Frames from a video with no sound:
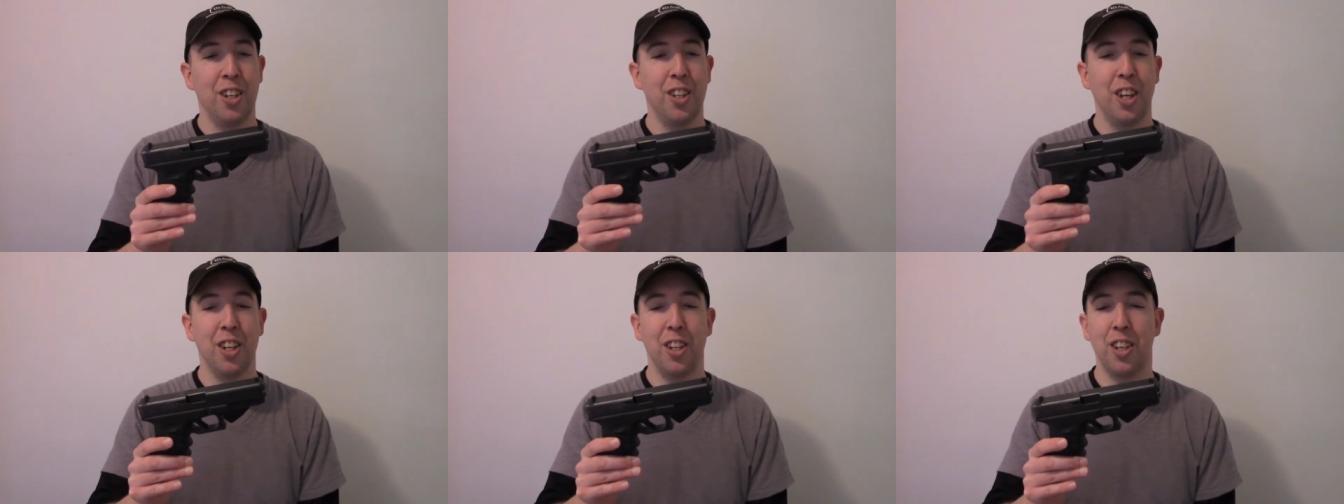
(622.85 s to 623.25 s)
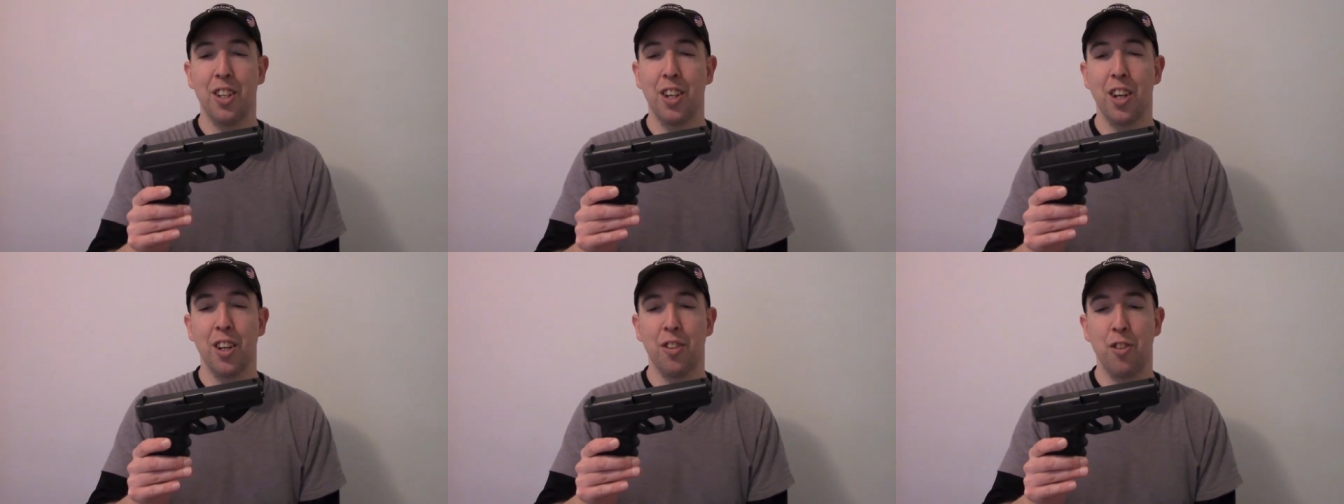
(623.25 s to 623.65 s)
getting into
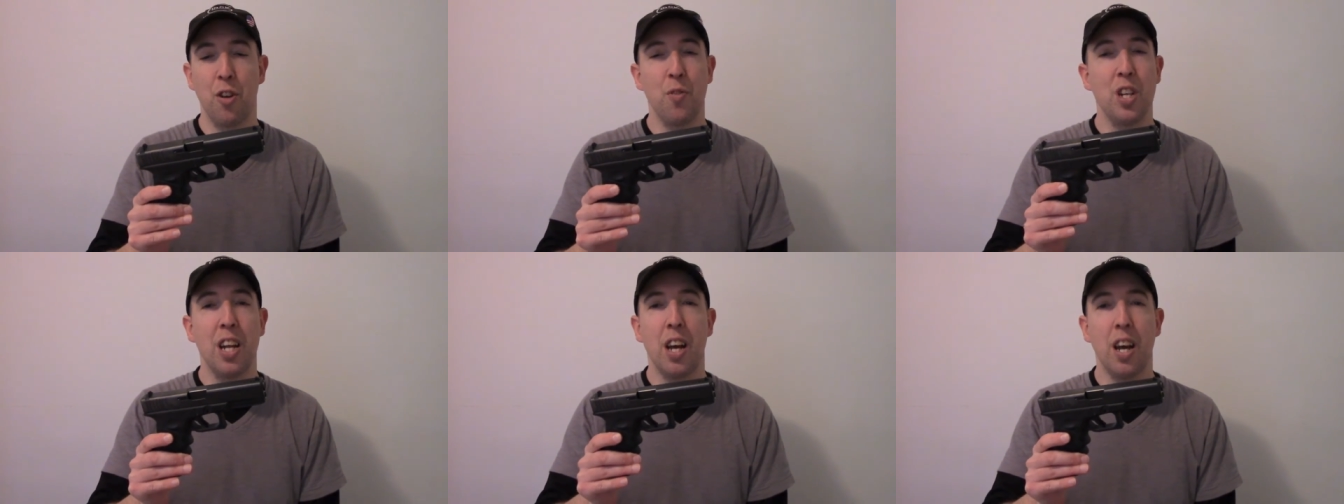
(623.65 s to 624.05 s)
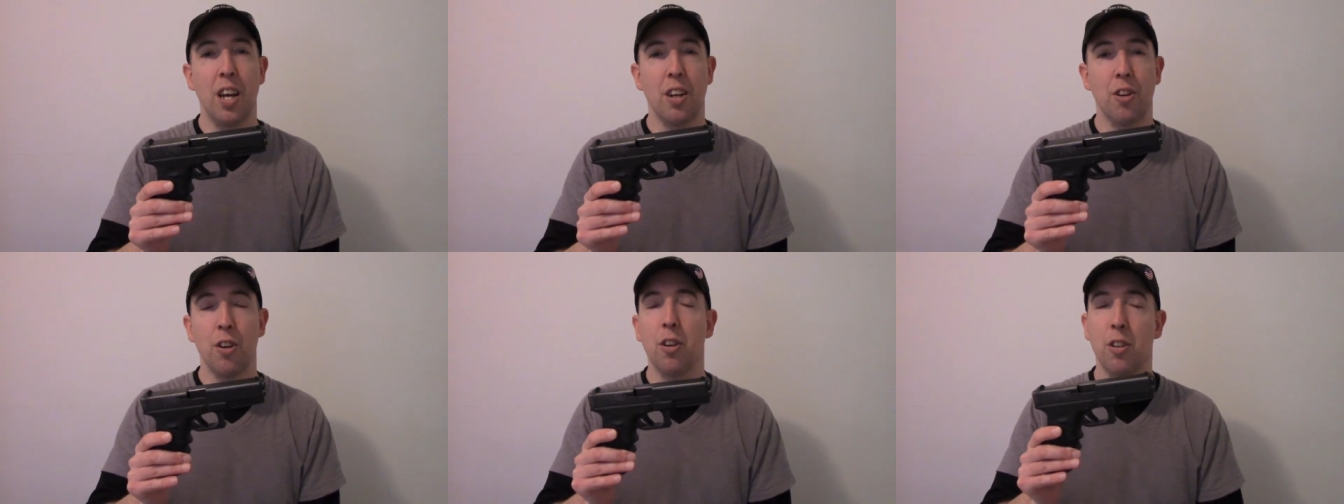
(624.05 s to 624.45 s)
guns every
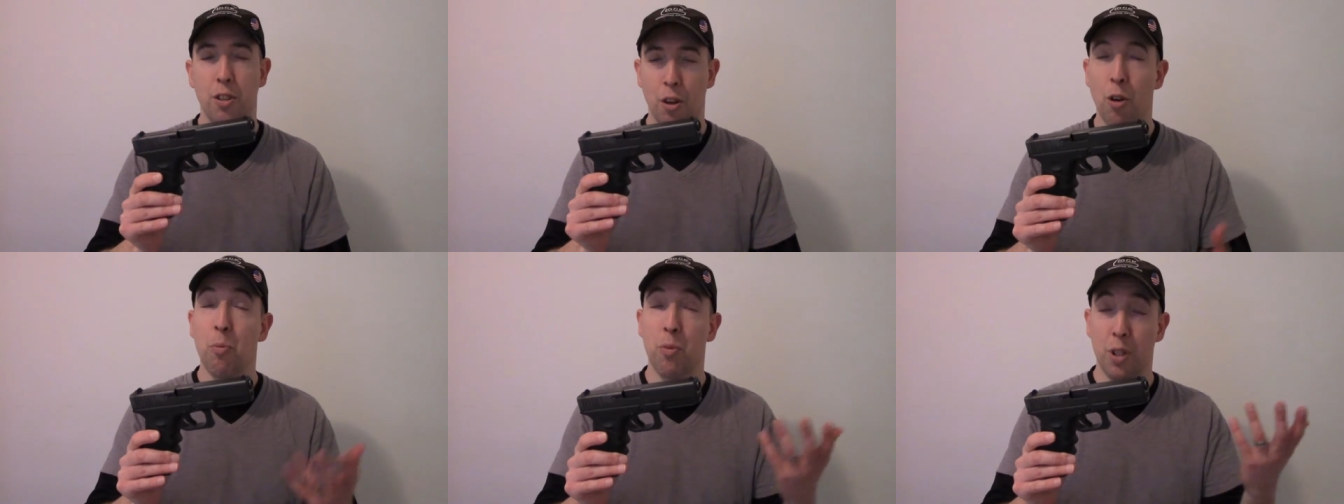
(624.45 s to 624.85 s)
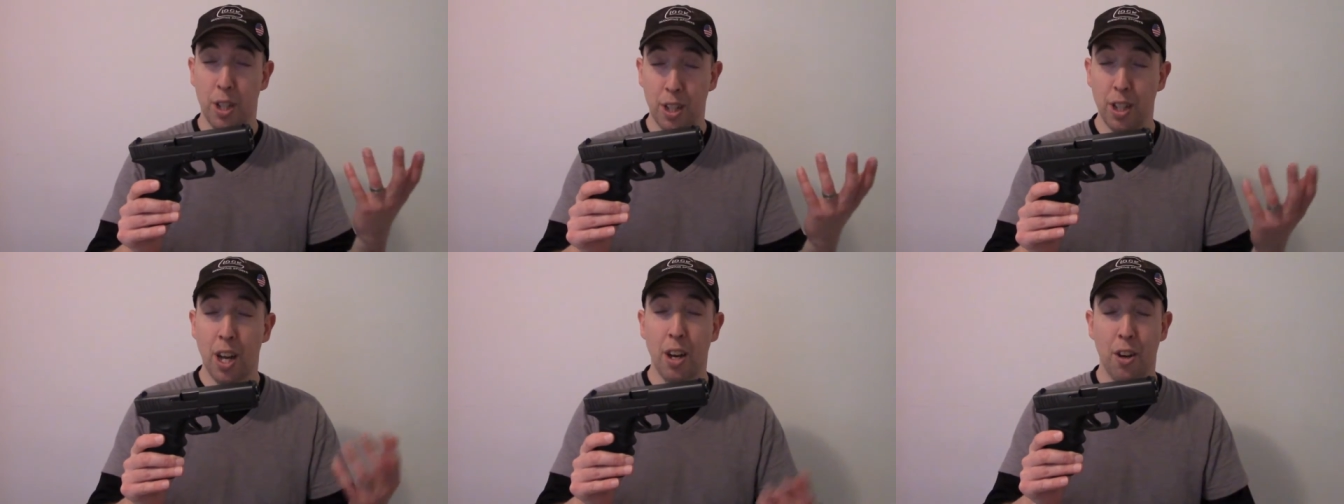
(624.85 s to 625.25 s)
day, or
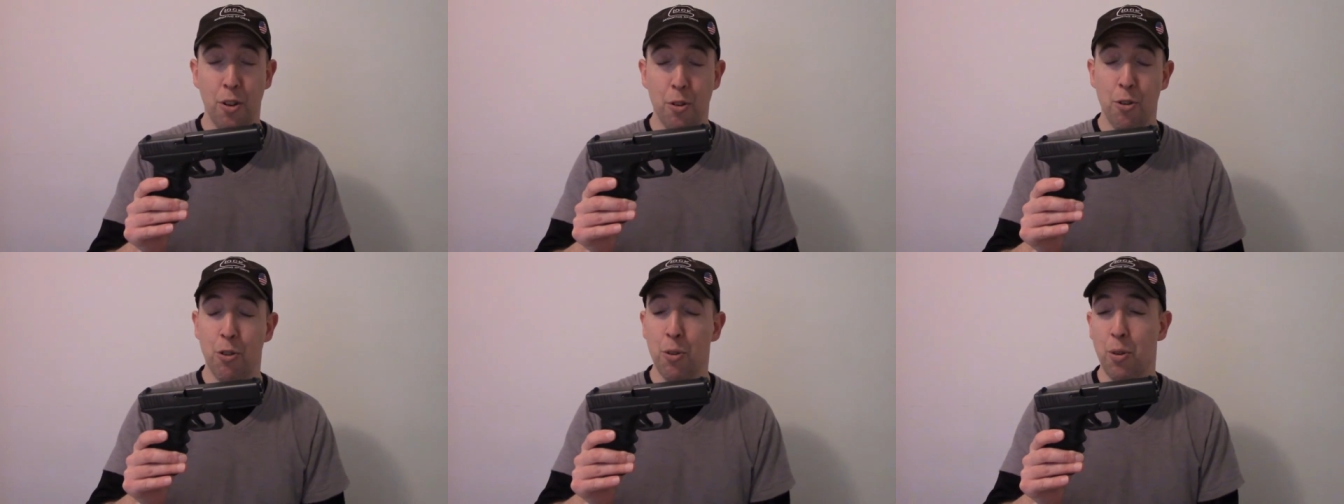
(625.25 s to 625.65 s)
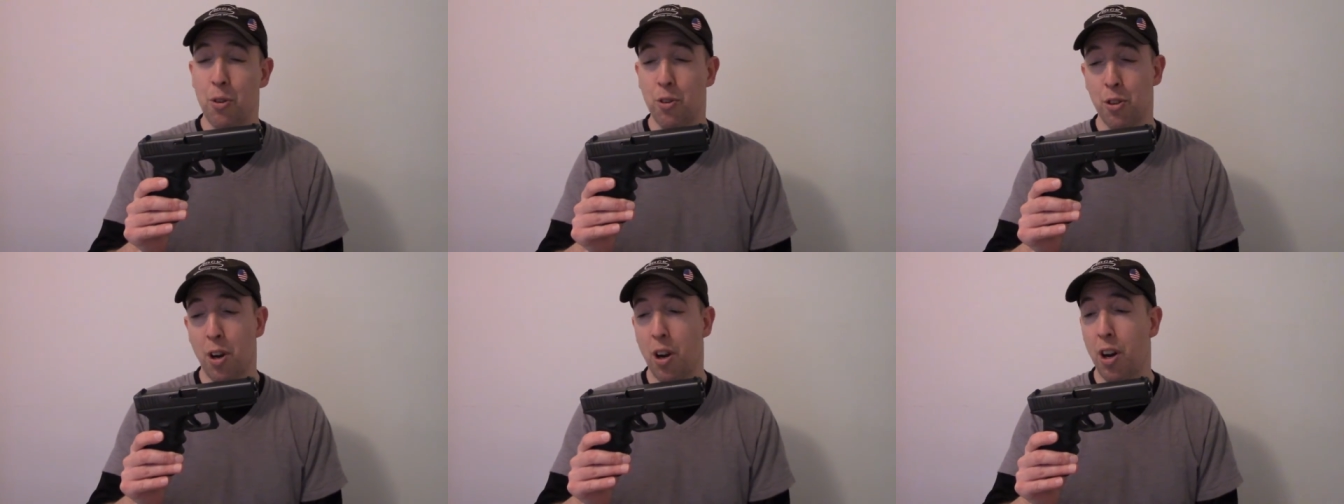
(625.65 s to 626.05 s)
hopefully a lot of new
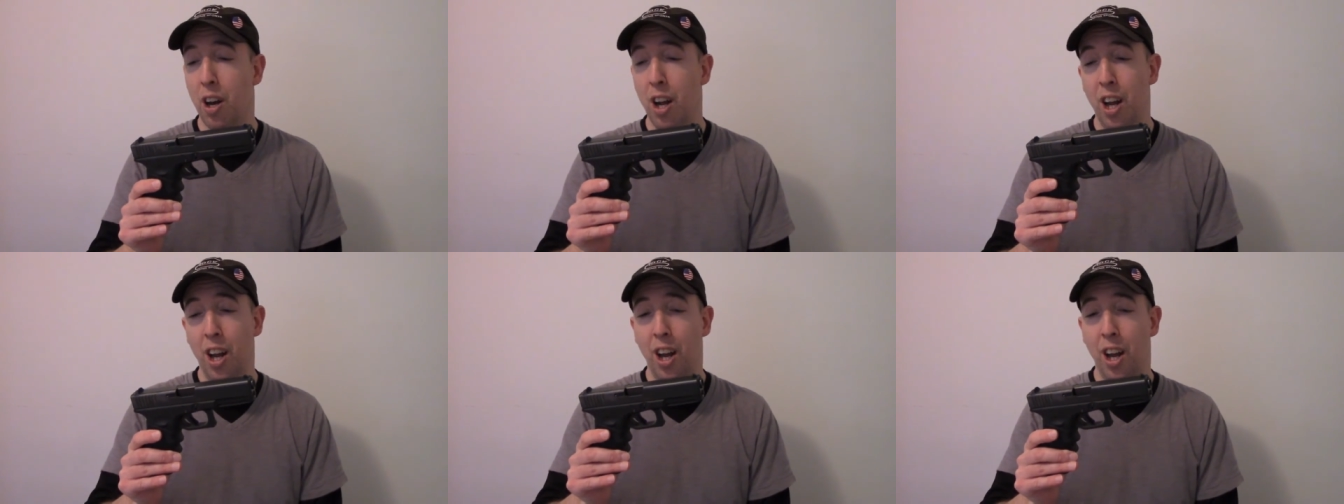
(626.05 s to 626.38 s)
shooters are.